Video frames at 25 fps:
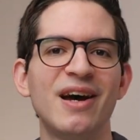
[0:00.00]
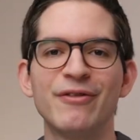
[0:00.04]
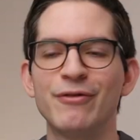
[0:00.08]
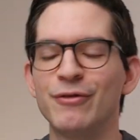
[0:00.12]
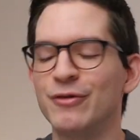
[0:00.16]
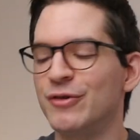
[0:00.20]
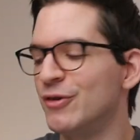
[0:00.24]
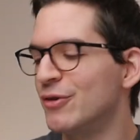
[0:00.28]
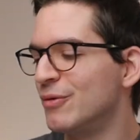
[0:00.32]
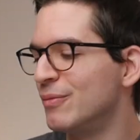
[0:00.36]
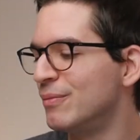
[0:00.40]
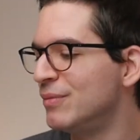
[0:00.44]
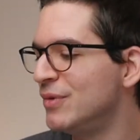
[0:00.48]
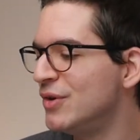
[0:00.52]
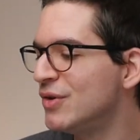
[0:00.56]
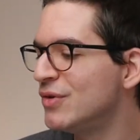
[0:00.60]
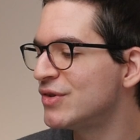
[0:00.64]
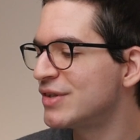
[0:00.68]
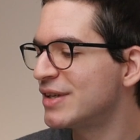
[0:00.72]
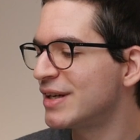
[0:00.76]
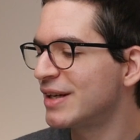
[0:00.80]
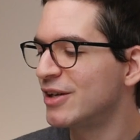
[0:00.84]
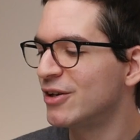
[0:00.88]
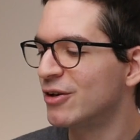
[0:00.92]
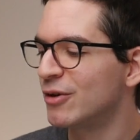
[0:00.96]
for your
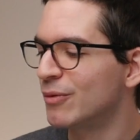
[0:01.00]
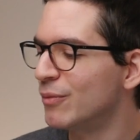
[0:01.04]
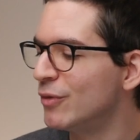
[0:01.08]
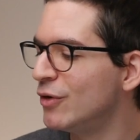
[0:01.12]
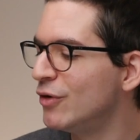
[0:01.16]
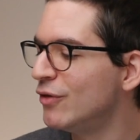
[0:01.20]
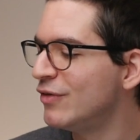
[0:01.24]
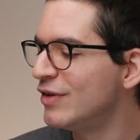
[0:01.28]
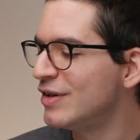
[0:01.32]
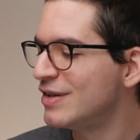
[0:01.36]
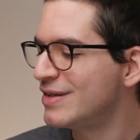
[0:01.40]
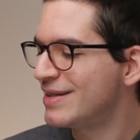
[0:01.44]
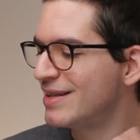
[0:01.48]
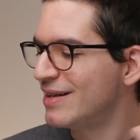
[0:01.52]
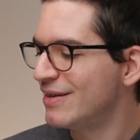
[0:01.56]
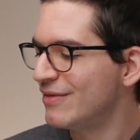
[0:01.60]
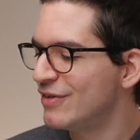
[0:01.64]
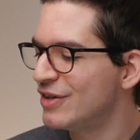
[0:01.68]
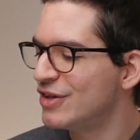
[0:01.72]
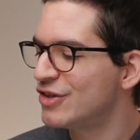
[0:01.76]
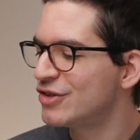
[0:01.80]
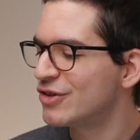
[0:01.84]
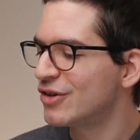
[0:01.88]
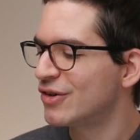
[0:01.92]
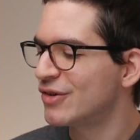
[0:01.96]
music, your movies,
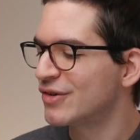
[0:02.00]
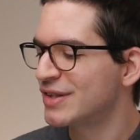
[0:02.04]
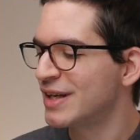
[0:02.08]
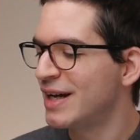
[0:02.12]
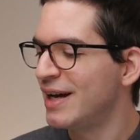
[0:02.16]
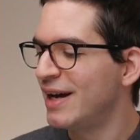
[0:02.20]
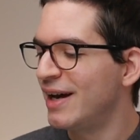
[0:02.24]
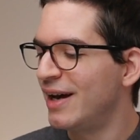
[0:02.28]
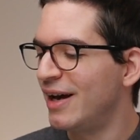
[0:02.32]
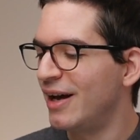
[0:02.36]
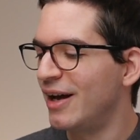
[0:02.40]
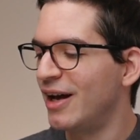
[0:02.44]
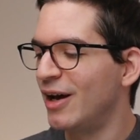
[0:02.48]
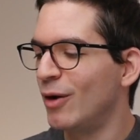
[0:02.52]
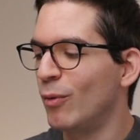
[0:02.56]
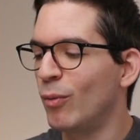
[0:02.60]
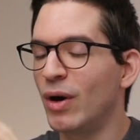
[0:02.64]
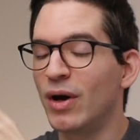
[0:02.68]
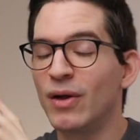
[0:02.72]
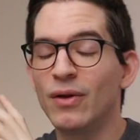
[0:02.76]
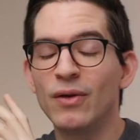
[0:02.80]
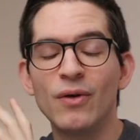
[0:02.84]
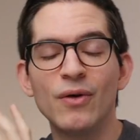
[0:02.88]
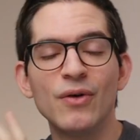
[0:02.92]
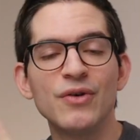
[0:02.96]
TV shows,
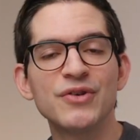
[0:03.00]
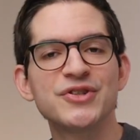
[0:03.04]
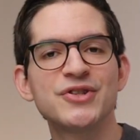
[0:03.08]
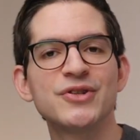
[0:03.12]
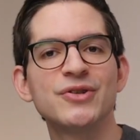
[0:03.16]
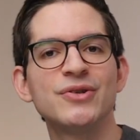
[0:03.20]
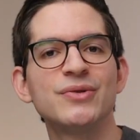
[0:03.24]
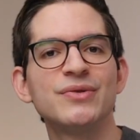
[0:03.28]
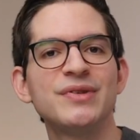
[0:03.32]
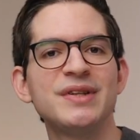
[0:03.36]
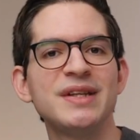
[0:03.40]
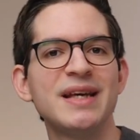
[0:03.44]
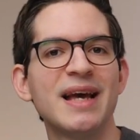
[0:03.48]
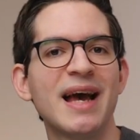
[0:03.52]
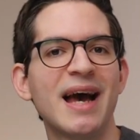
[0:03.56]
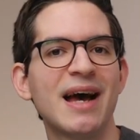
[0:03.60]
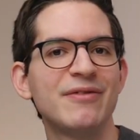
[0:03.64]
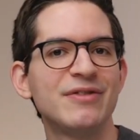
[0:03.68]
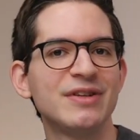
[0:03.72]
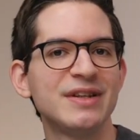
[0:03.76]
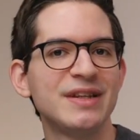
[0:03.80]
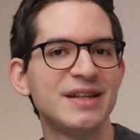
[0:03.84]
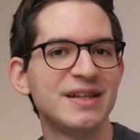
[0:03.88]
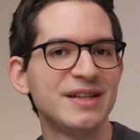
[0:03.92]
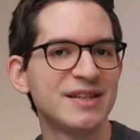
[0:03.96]
while also
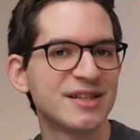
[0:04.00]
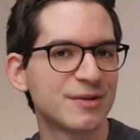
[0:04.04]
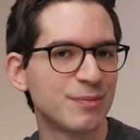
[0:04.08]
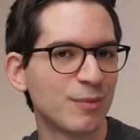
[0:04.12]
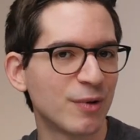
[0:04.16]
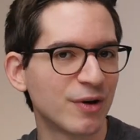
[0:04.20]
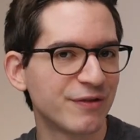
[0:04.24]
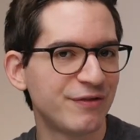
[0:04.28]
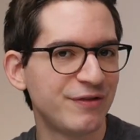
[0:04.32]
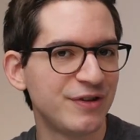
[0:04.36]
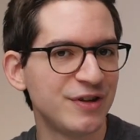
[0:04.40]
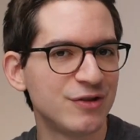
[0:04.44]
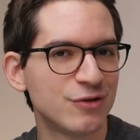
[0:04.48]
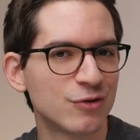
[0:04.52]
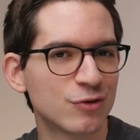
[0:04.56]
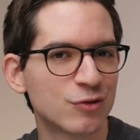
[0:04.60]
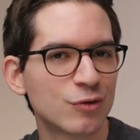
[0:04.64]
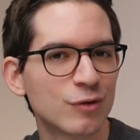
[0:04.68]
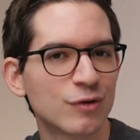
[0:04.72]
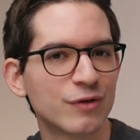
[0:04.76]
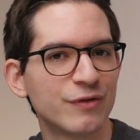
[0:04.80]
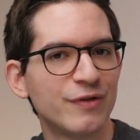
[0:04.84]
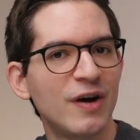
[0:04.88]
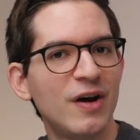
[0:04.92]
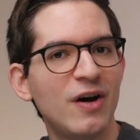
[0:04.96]
having the smart feature
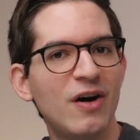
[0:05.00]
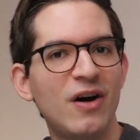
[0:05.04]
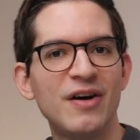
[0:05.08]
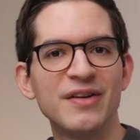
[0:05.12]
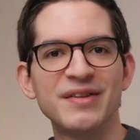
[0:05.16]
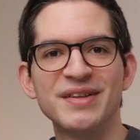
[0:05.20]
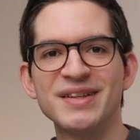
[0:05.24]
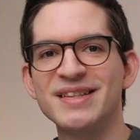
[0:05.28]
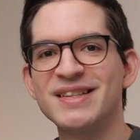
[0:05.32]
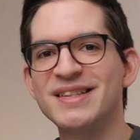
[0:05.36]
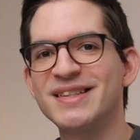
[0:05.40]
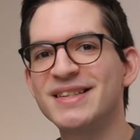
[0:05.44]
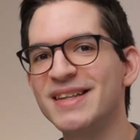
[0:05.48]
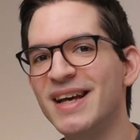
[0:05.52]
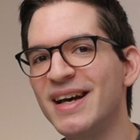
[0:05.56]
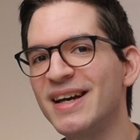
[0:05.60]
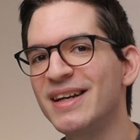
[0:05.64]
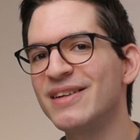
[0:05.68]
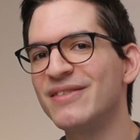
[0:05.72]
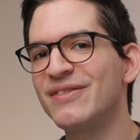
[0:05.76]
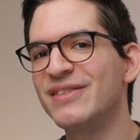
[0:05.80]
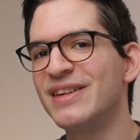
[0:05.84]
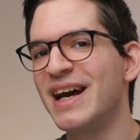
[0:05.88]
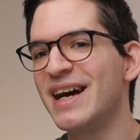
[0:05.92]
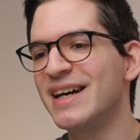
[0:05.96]
sort of on the
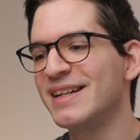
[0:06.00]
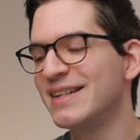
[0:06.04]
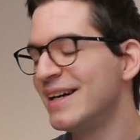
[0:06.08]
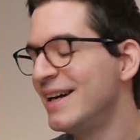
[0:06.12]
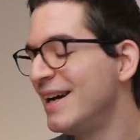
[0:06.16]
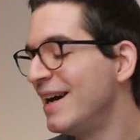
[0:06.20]
side of that,